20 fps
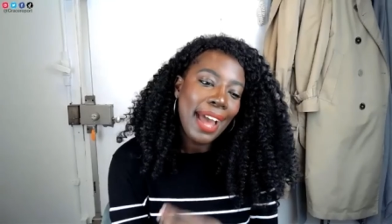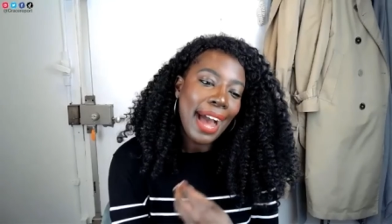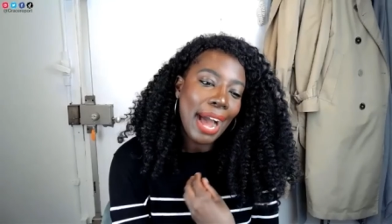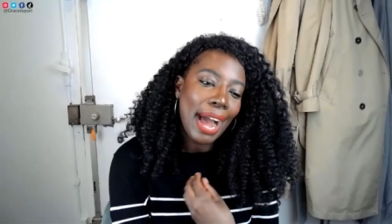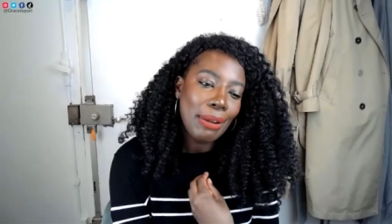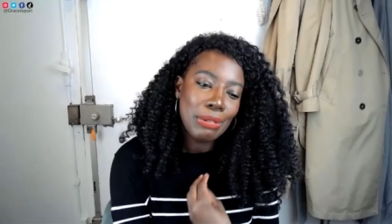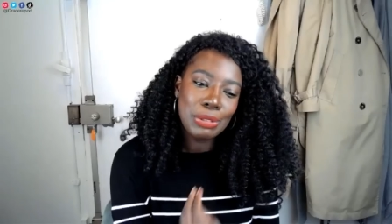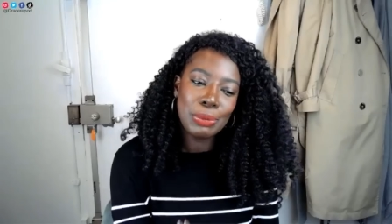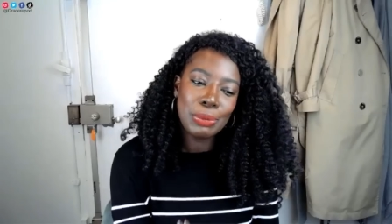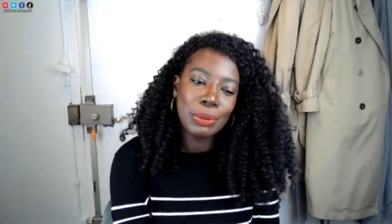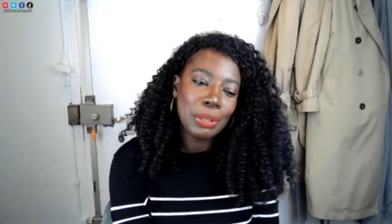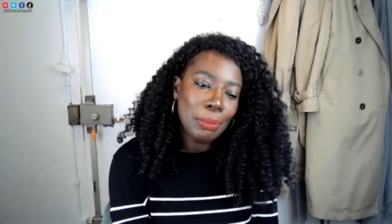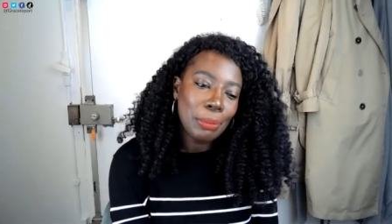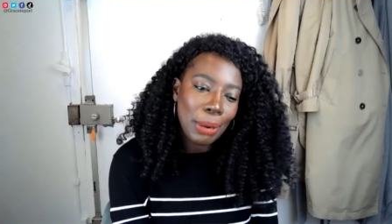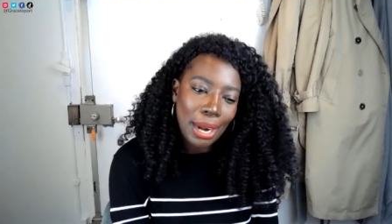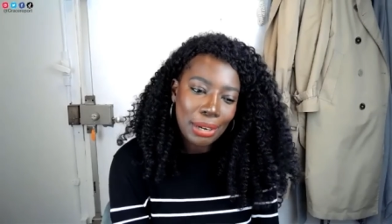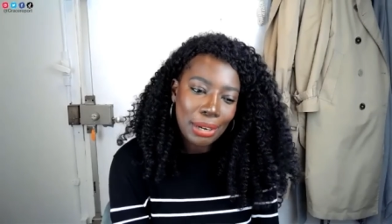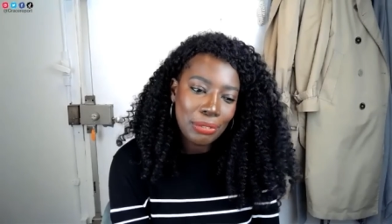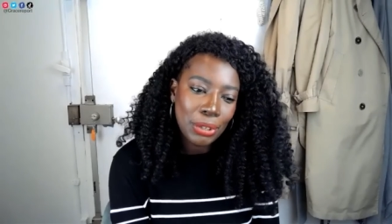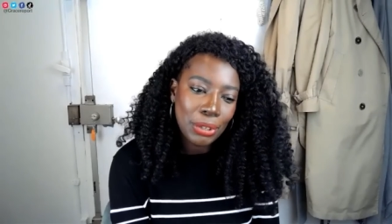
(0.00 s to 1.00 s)
I was really
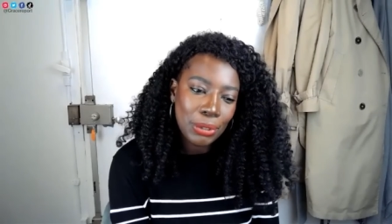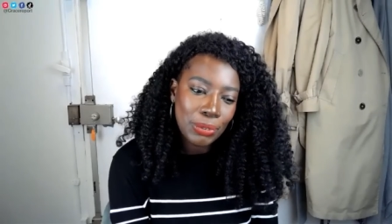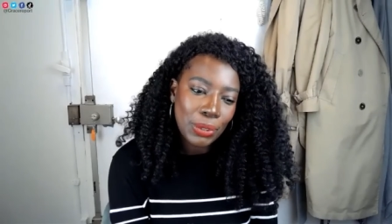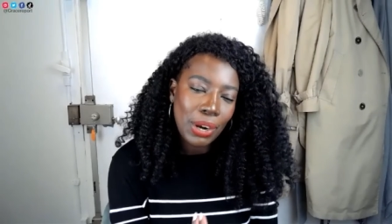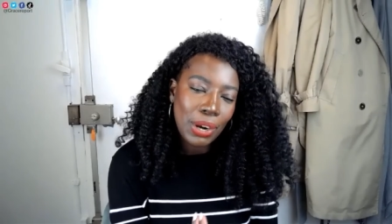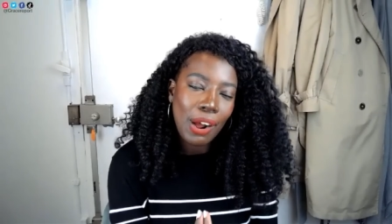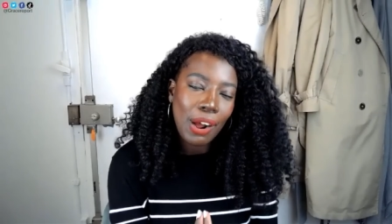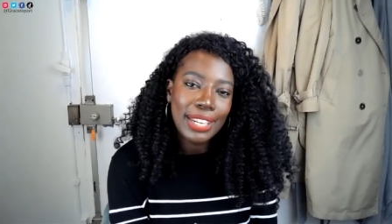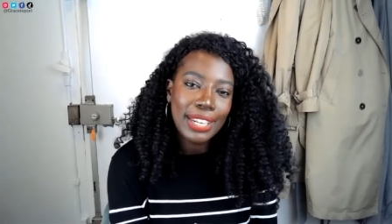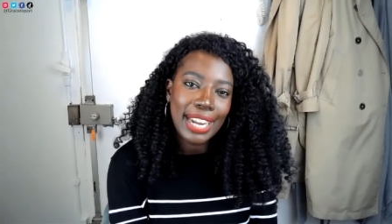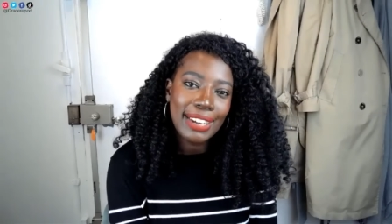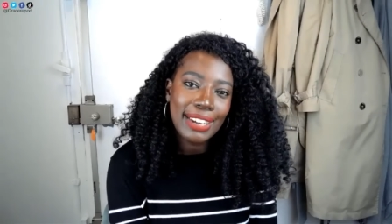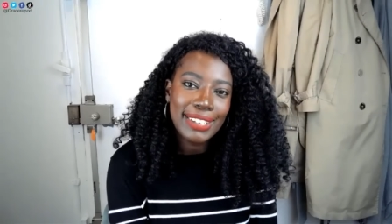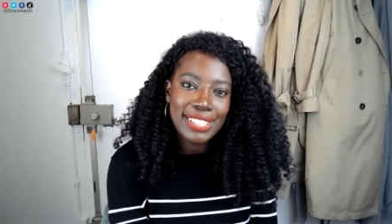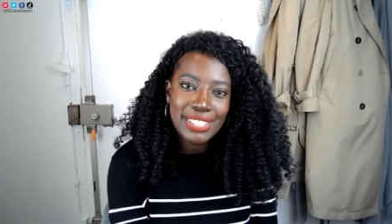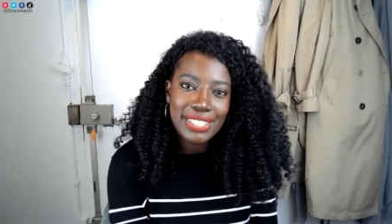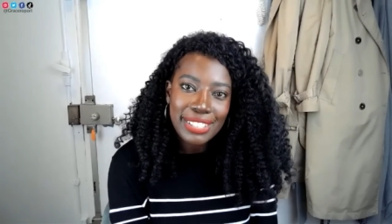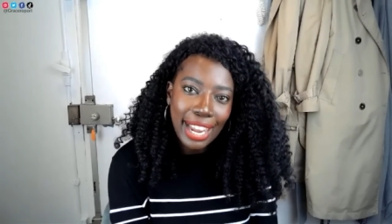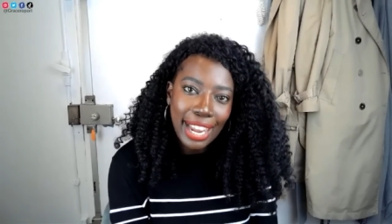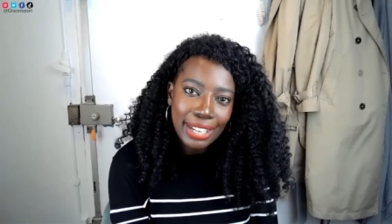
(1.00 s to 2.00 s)
proud of her for calling out
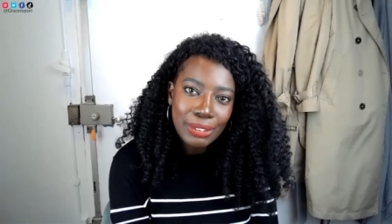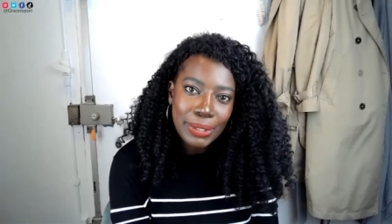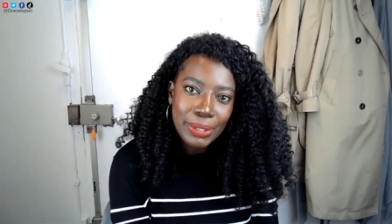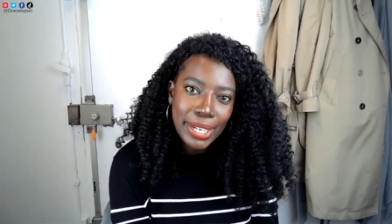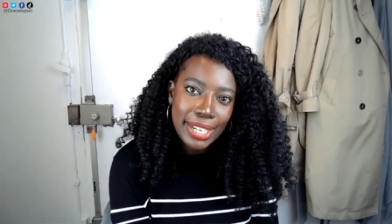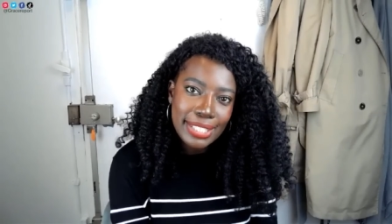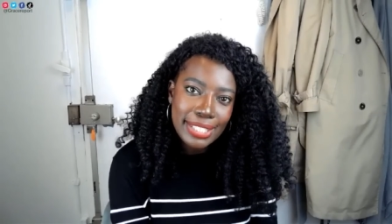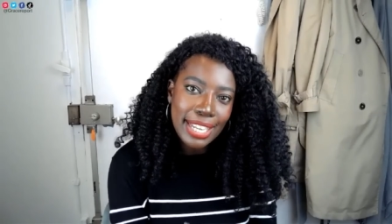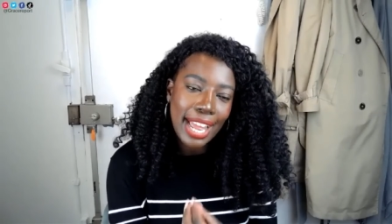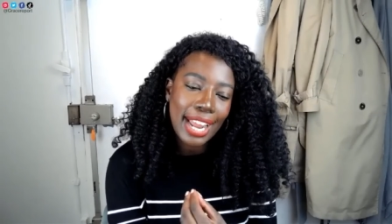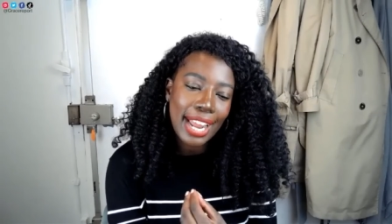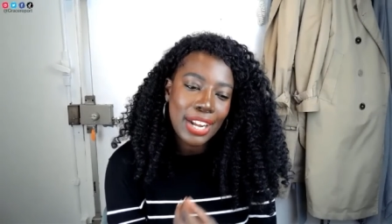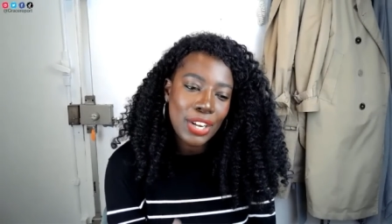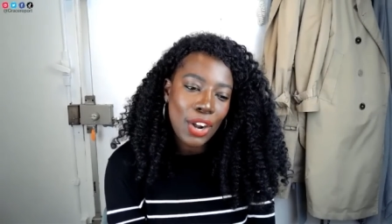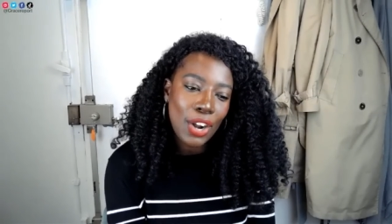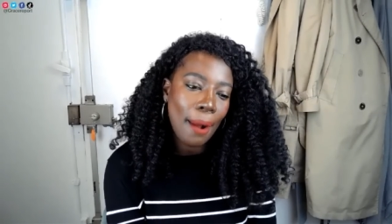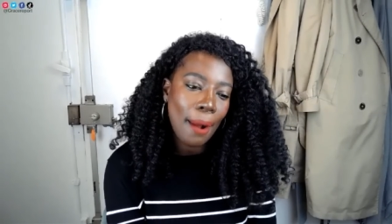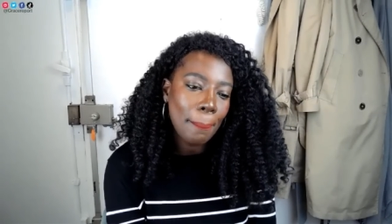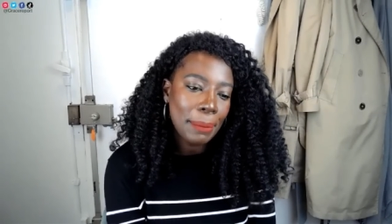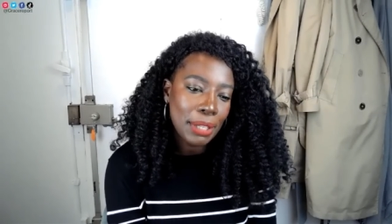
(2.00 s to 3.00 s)
his shallowness and
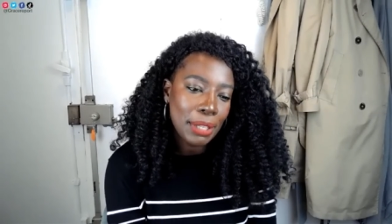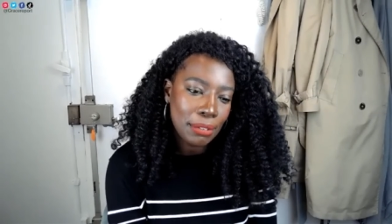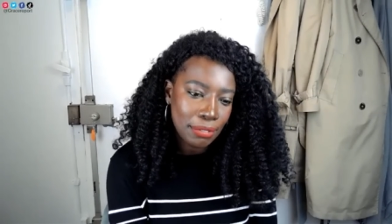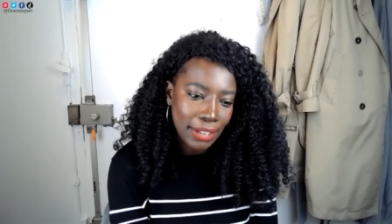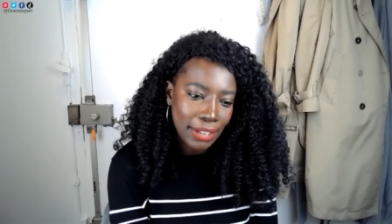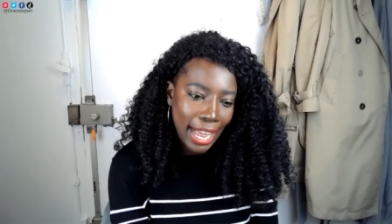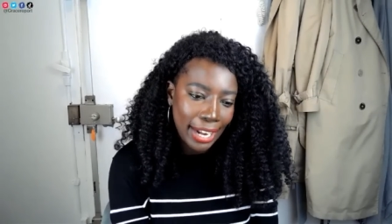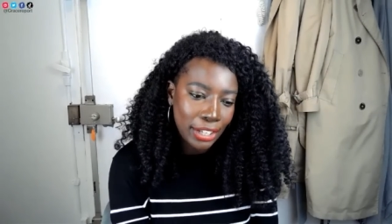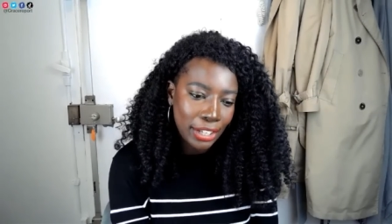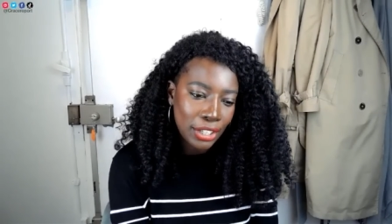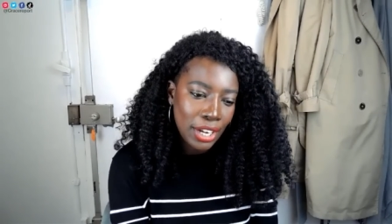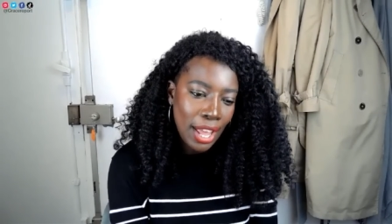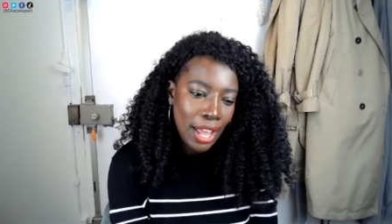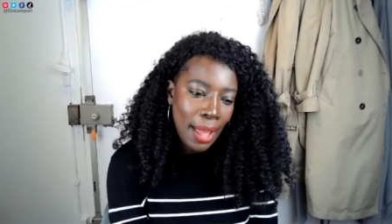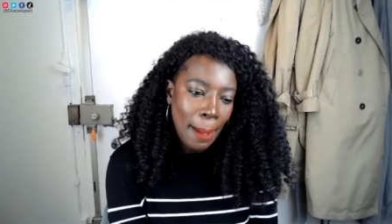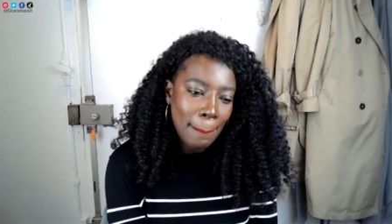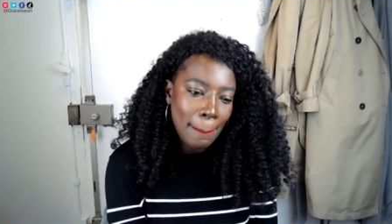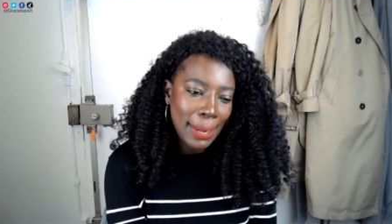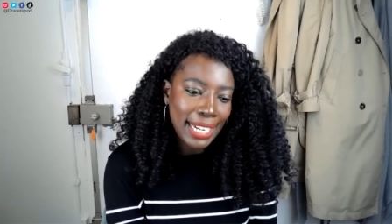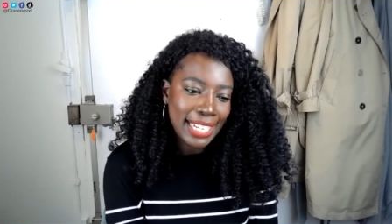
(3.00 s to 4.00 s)
not being flattered
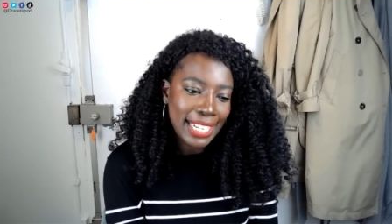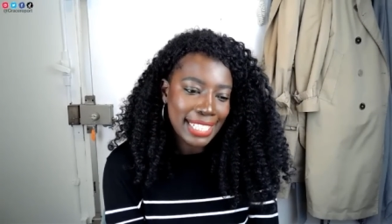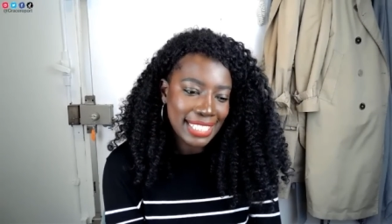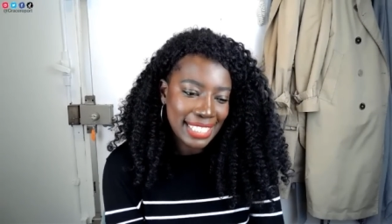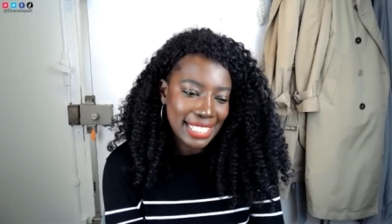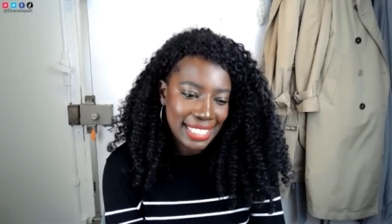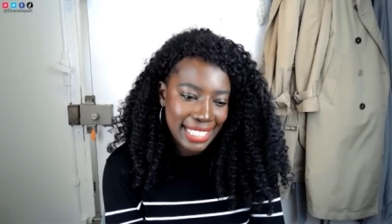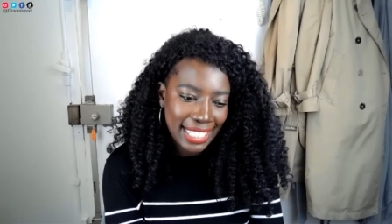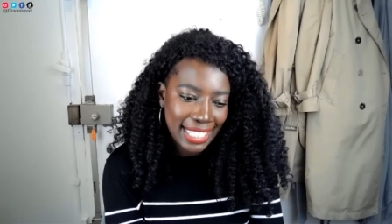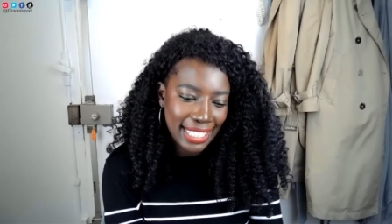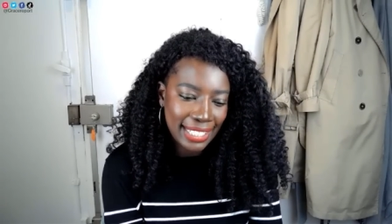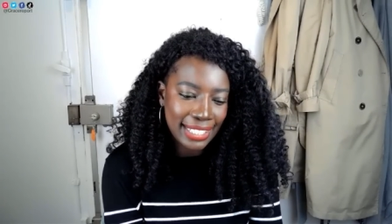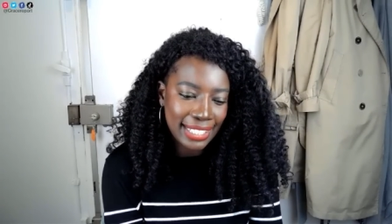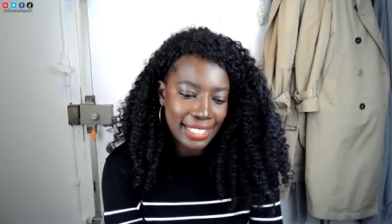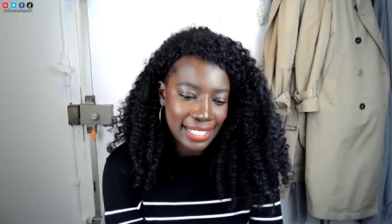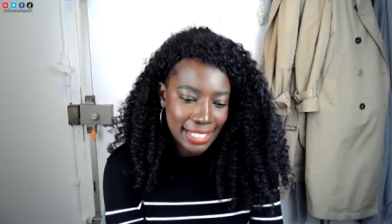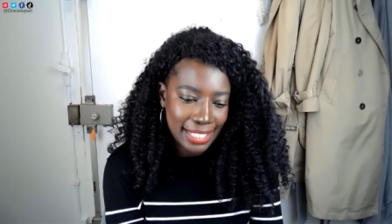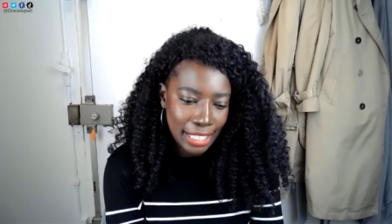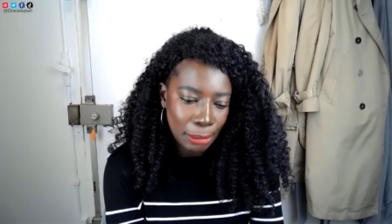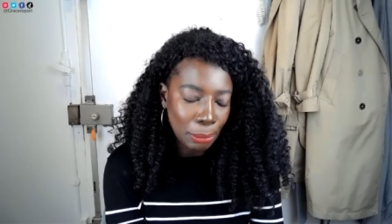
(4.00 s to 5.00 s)
by his skin
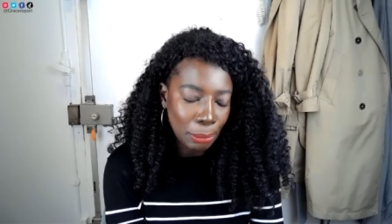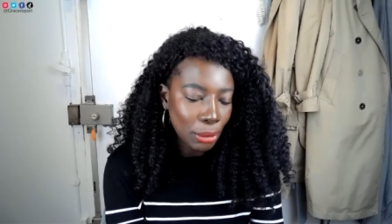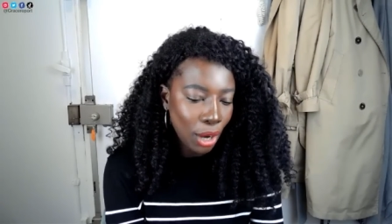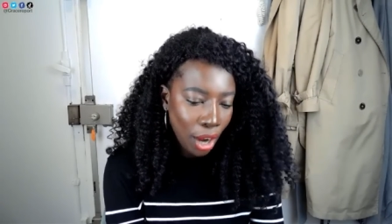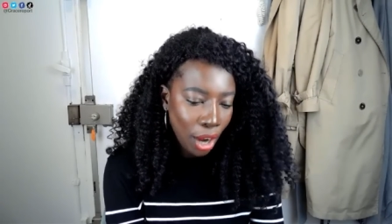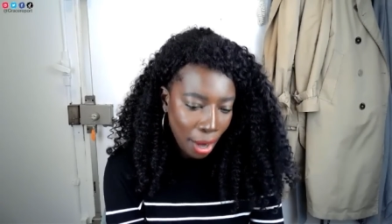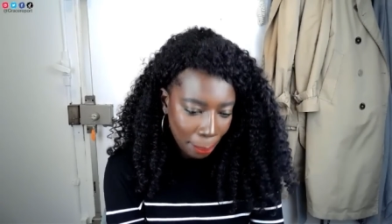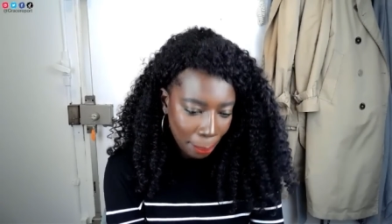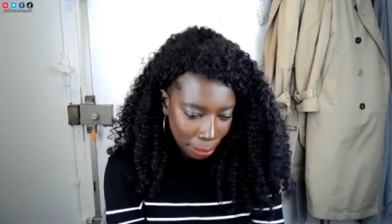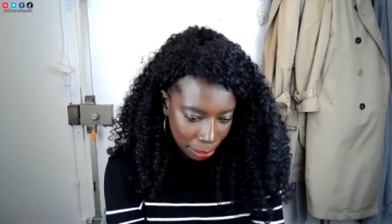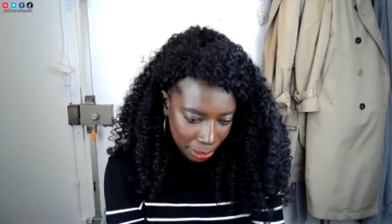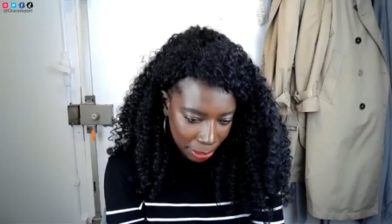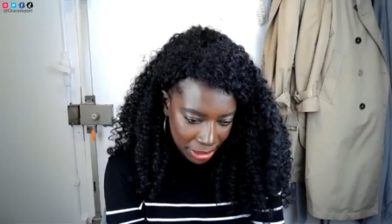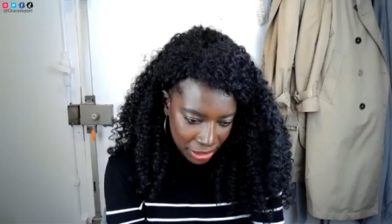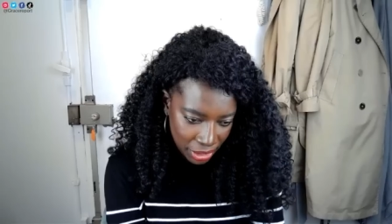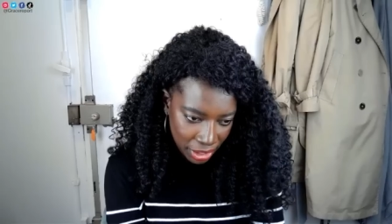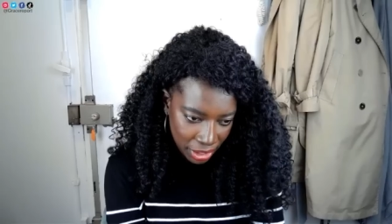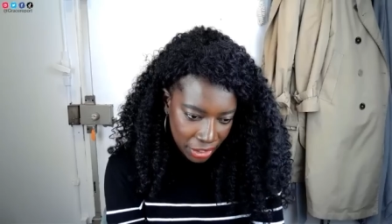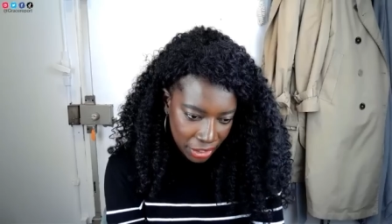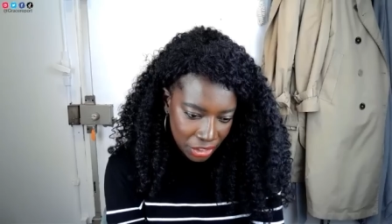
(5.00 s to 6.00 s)
deep compliments
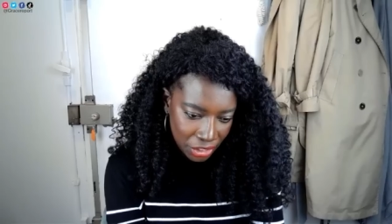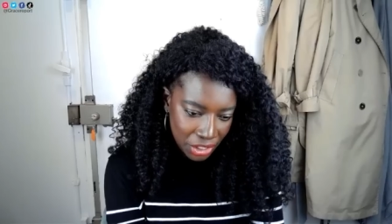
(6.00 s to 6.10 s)
to her.